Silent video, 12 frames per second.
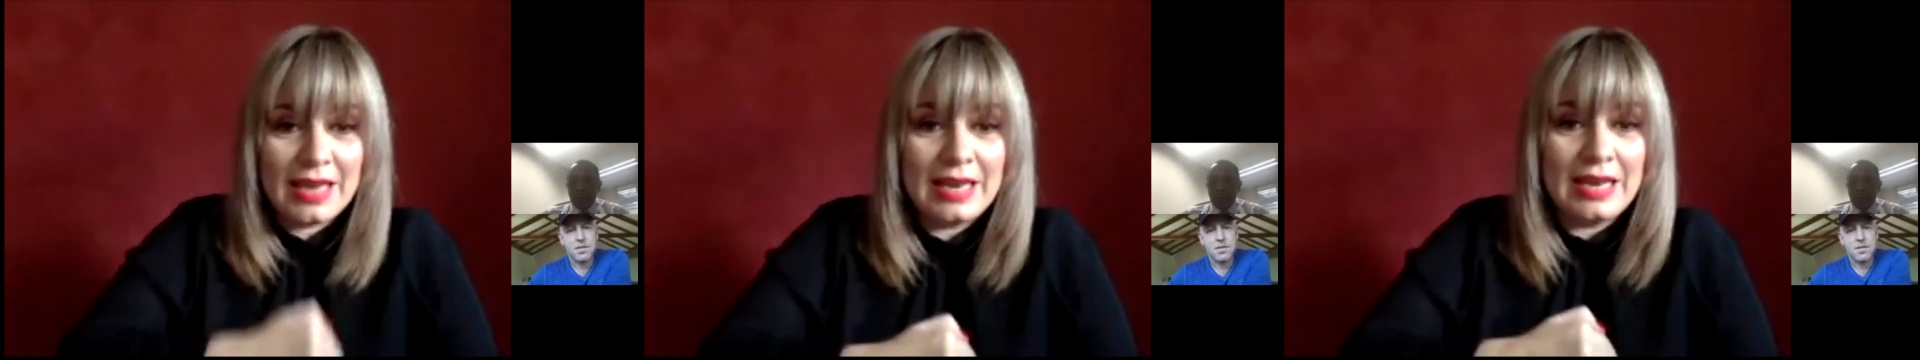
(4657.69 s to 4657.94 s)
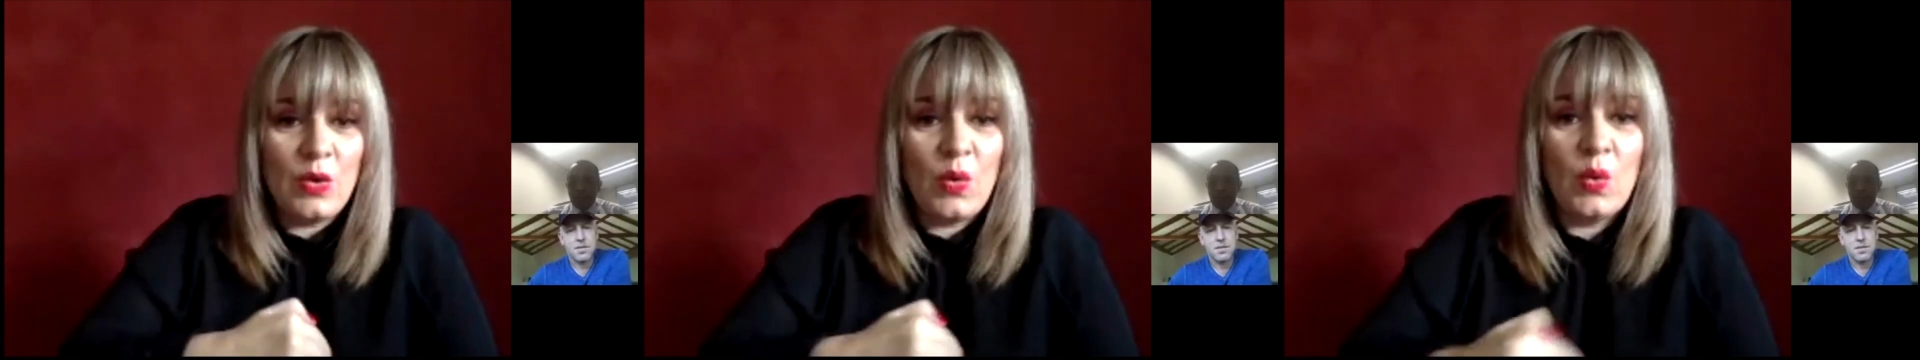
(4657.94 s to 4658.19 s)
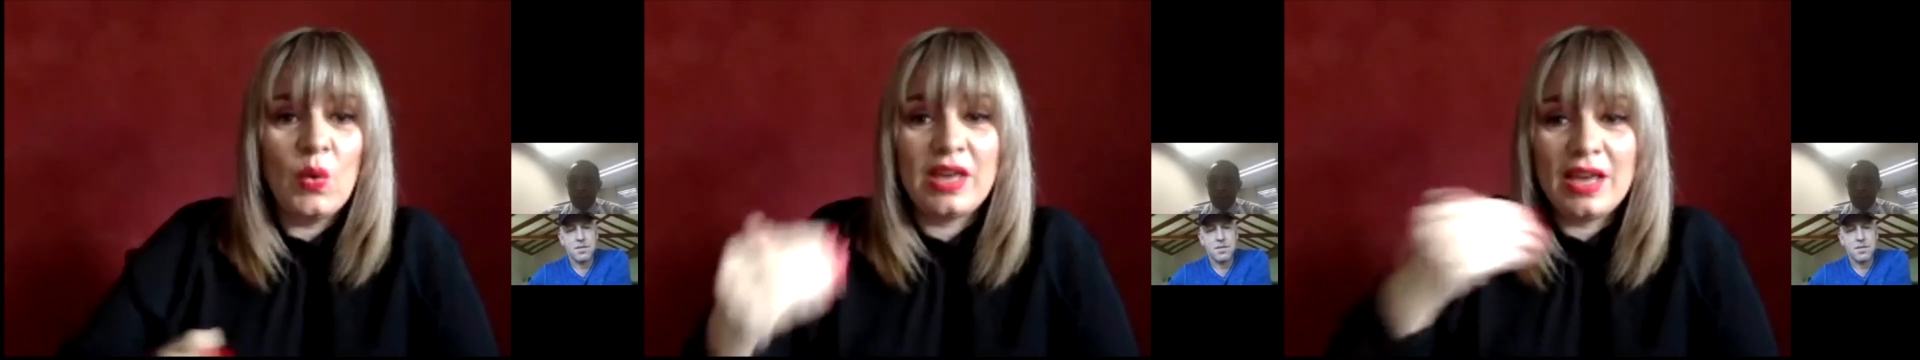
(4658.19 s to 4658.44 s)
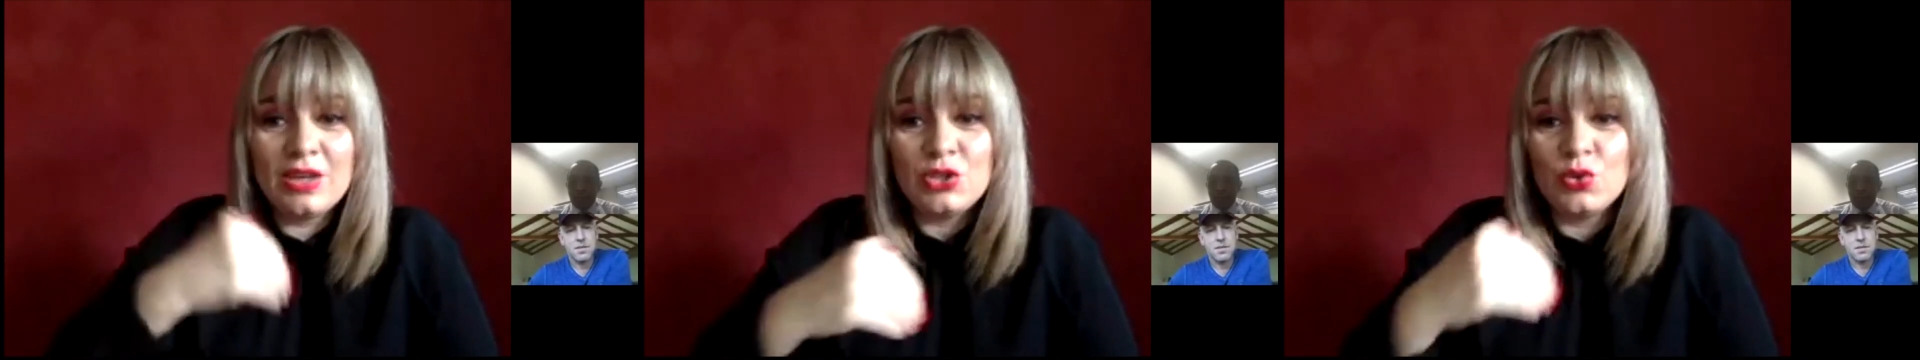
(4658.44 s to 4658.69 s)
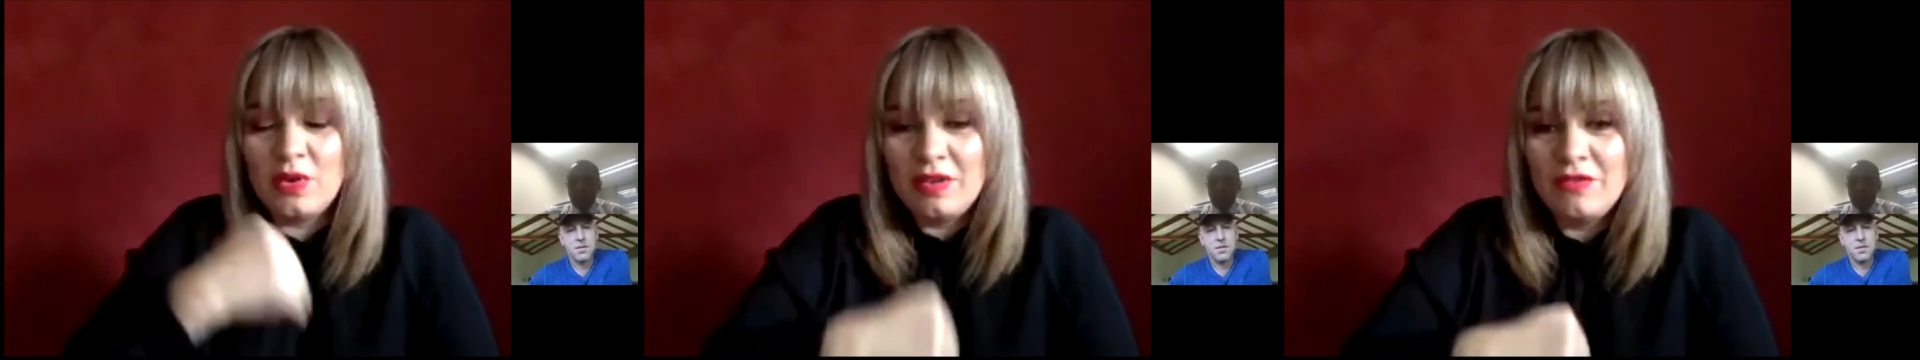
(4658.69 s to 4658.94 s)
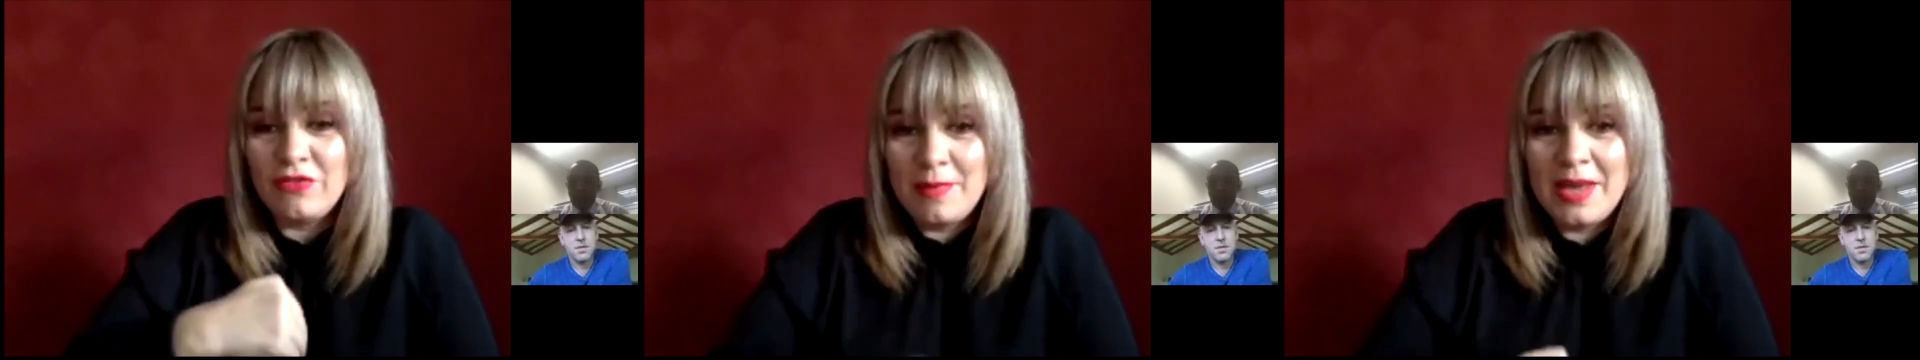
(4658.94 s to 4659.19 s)
in or get your
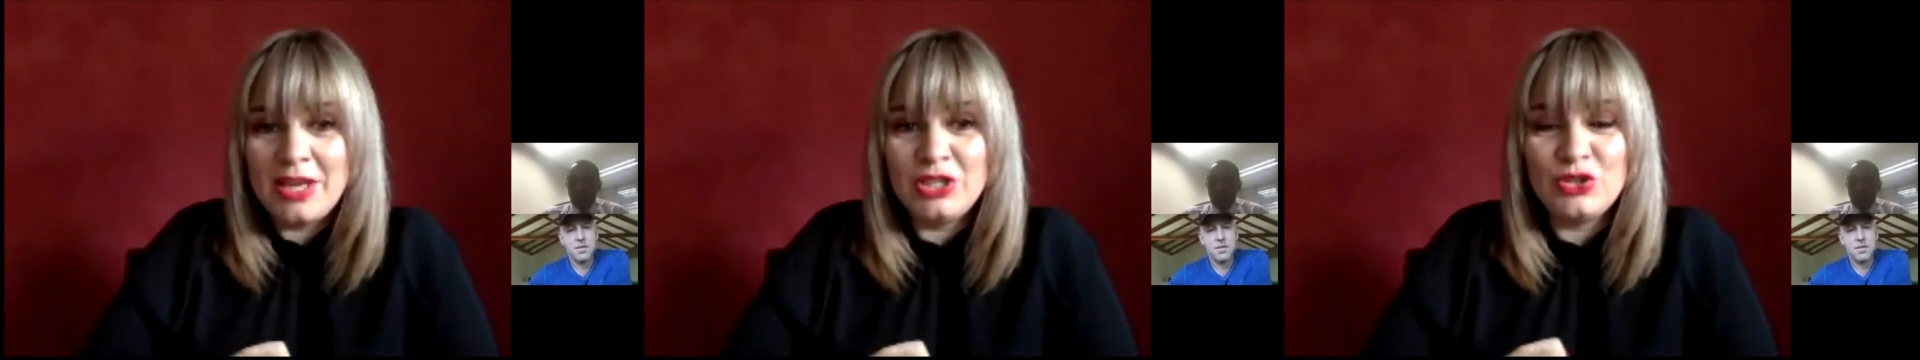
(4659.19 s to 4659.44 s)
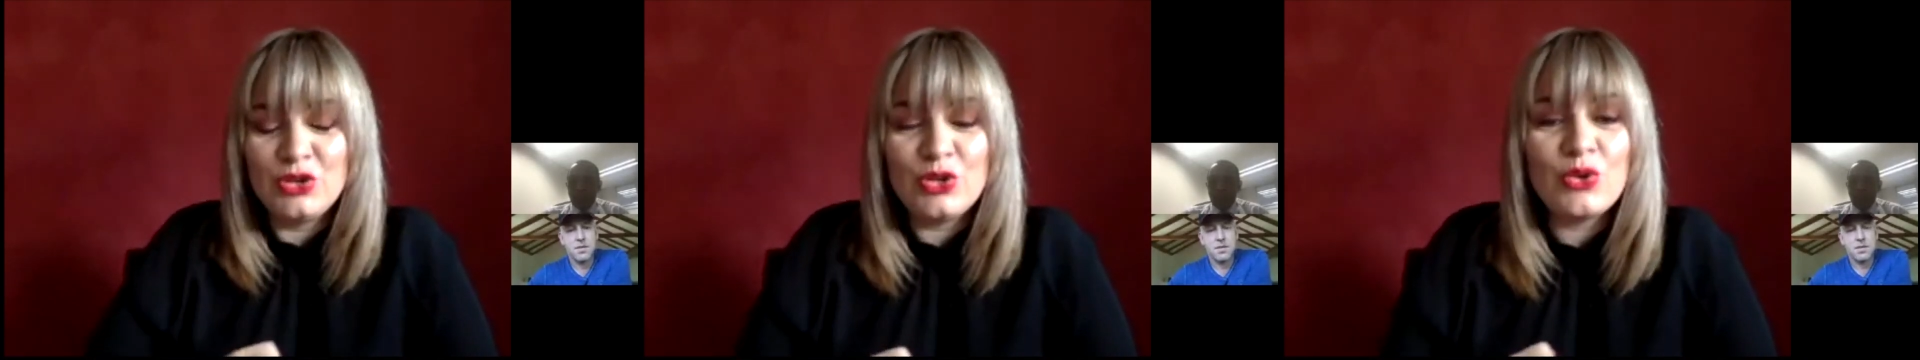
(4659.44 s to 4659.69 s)
information.